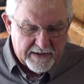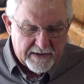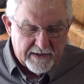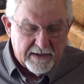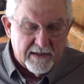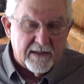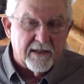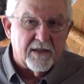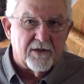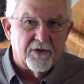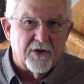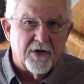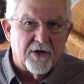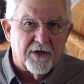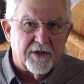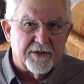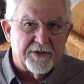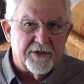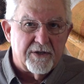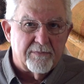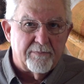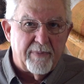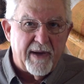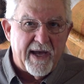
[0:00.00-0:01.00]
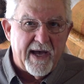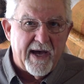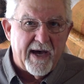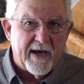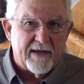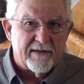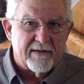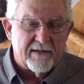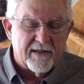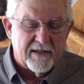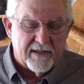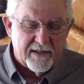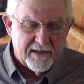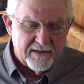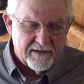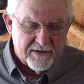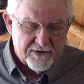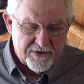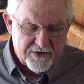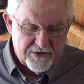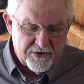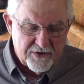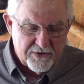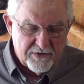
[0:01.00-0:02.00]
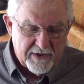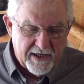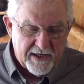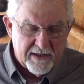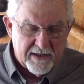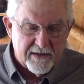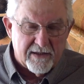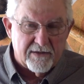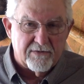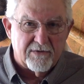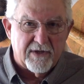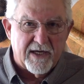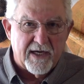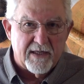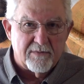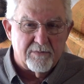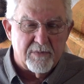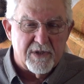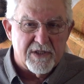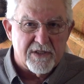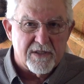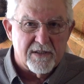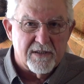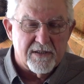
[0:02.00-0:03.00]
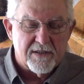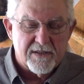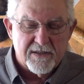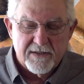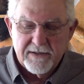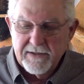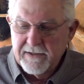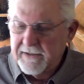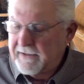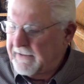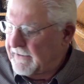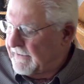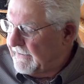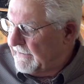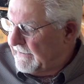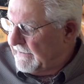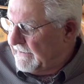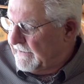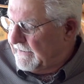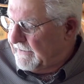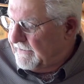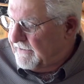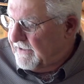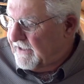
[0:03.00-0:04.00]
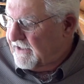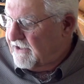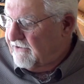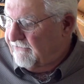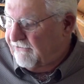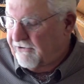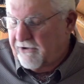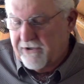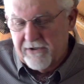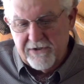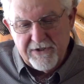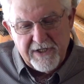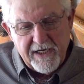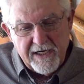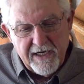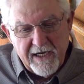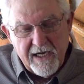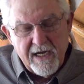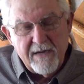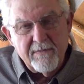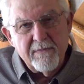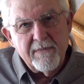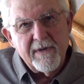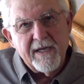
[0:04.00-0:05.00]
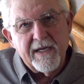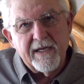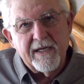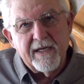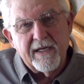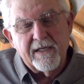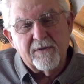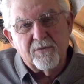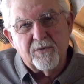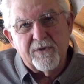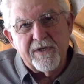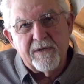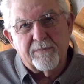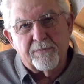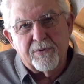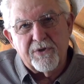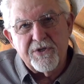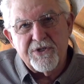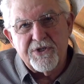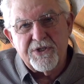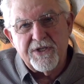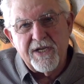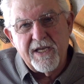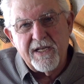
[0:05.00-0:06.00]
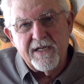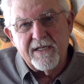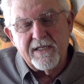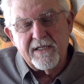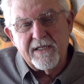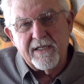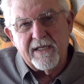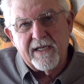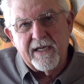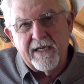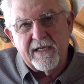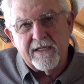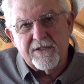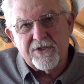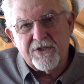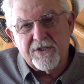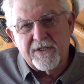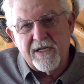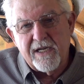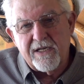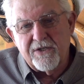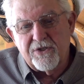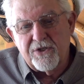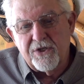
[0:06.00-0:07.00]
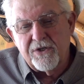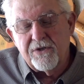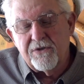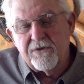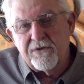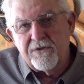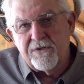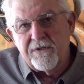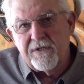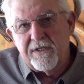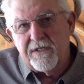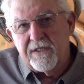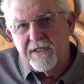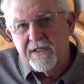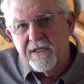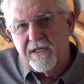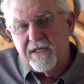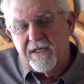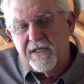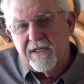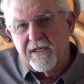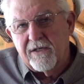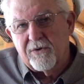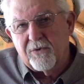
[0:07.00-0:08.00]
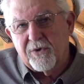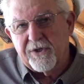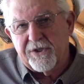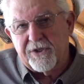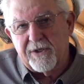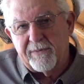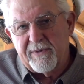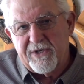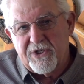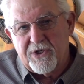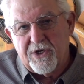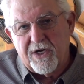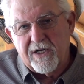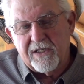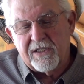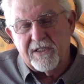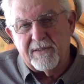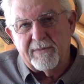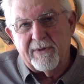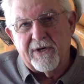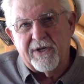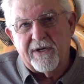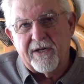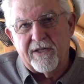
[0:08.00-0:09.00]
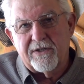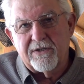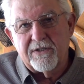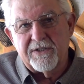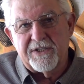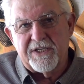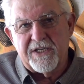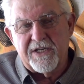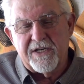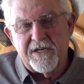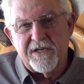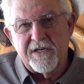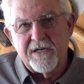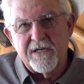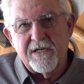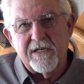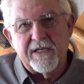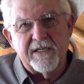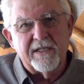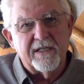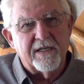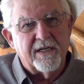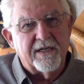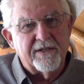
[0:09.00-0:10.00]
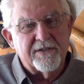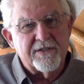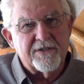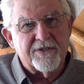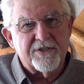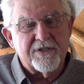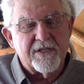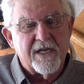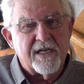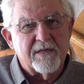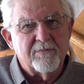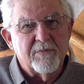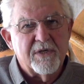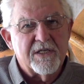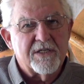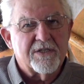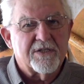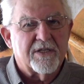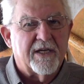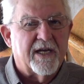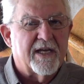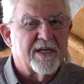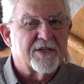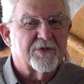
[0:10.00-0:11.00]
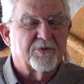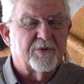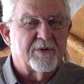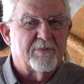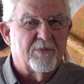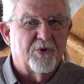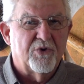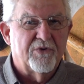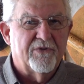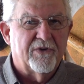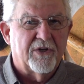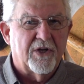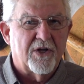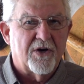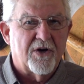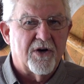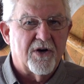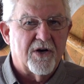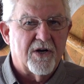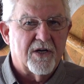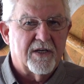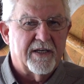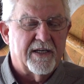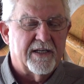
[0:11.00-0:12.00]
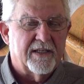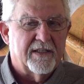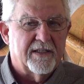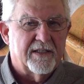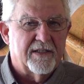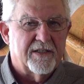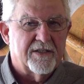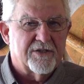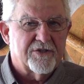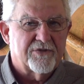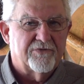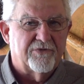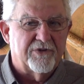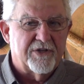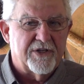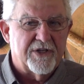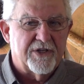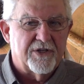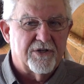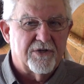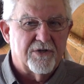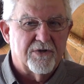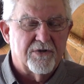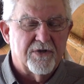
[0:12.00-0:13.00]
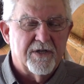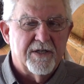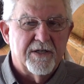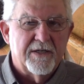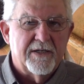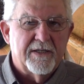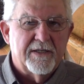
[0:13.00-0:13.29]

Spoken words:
along your path on this two-handed rod business. Thank you for the time, and we appreciate it, and stay tuned. We're going to be talking about other gear and other segments as we move along in this video